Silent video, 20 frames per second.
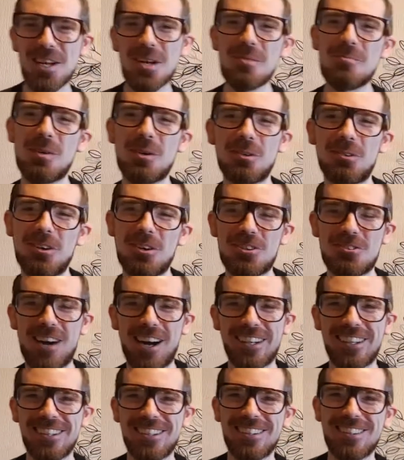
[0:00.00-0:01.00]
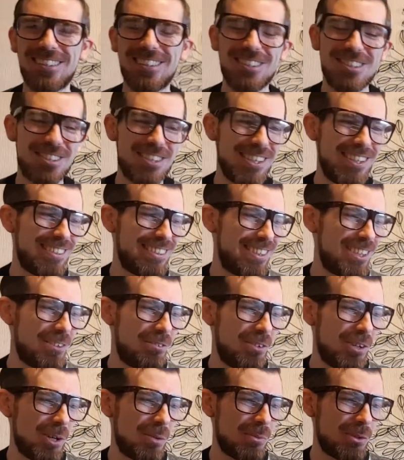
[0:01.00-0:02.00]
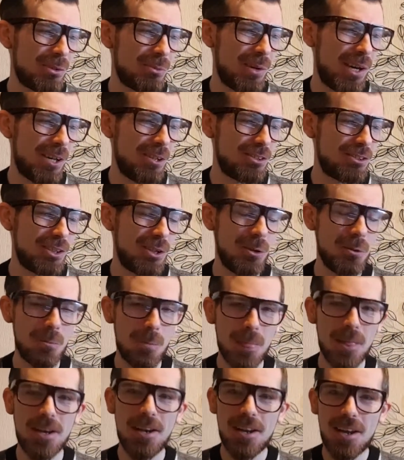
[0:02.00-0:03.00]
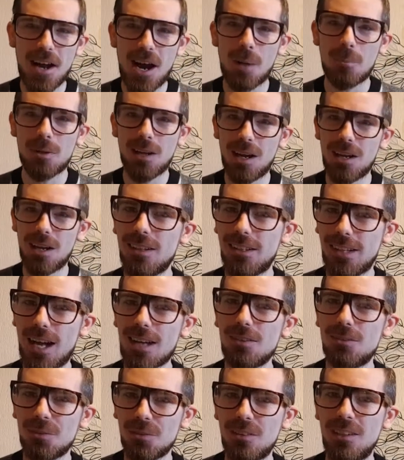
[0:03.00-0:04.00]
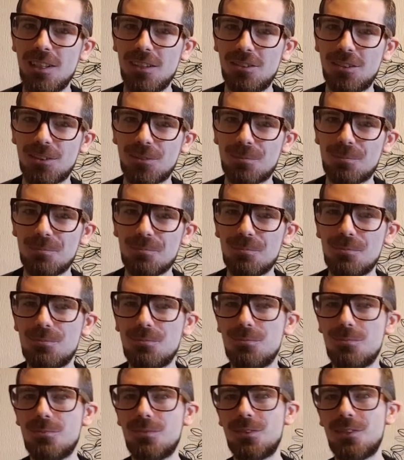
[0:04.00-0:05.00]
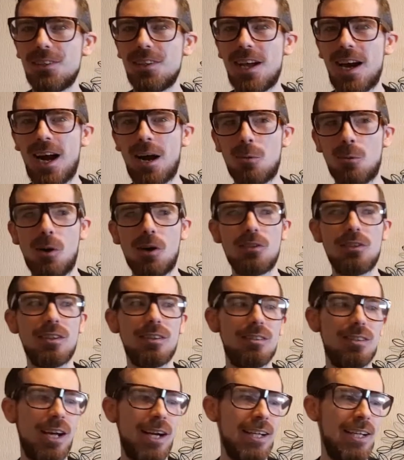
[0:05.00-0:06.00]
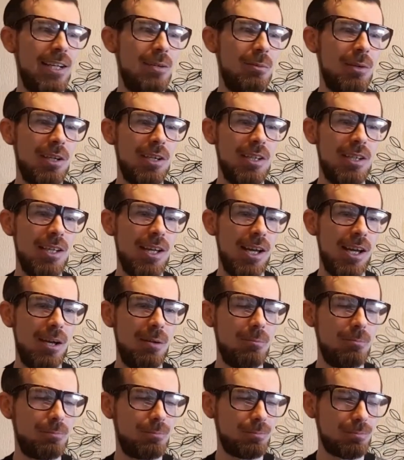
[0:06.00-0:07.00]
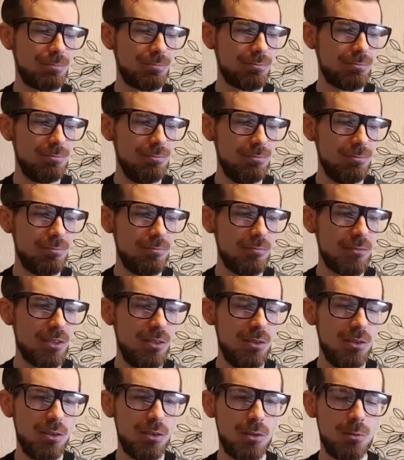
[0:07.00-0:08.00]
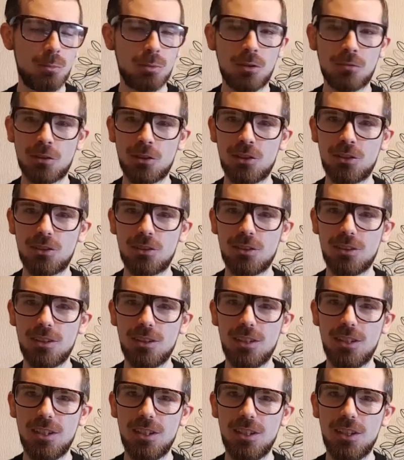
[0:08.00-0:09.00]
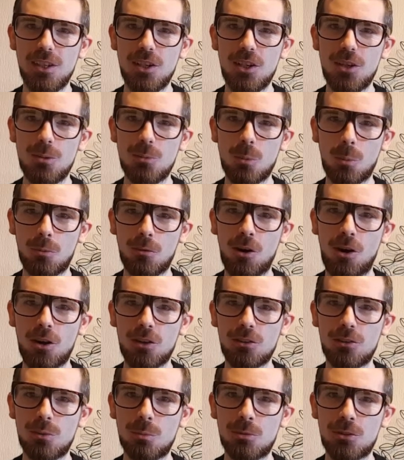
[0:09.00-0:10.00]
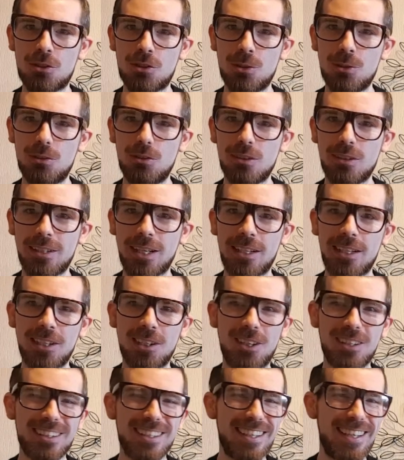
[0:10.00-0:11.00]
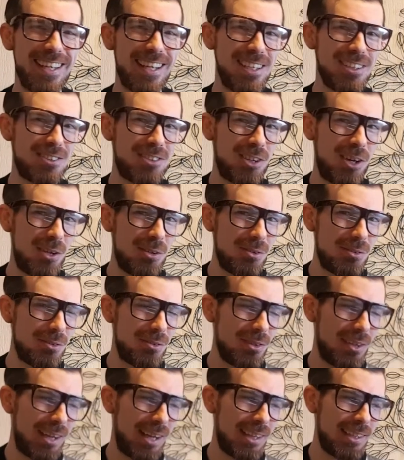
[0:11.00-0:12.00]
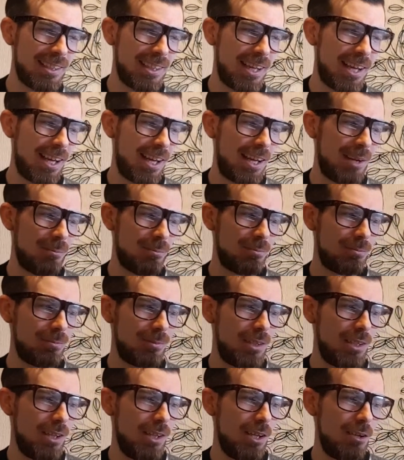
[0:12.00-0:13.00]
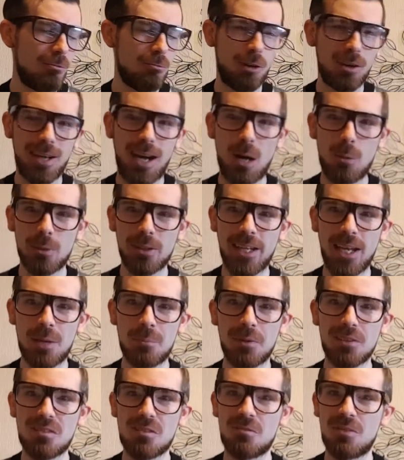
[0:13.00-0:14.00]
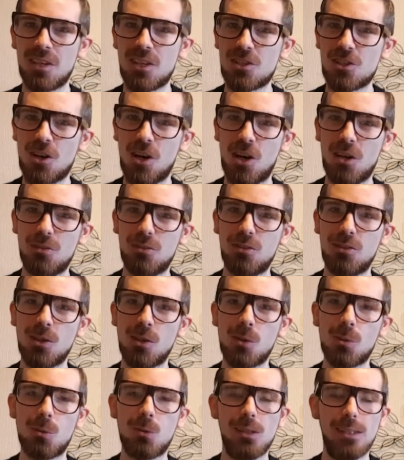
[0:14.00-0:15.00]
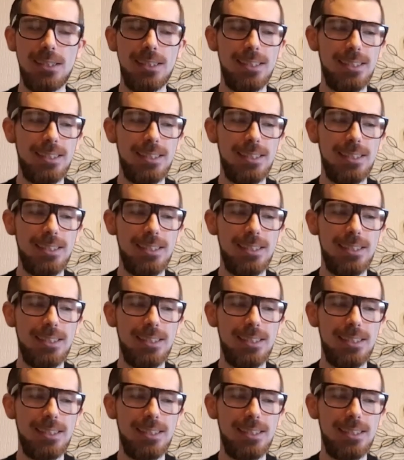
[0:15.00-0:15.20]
Mother of Dragons, she's in the film as well. So, I mean, cast looks decent. I was excited when the um, the brothers were brought on to produce, and then they got kicked off, and um, Ron Howard came in to finish it off. So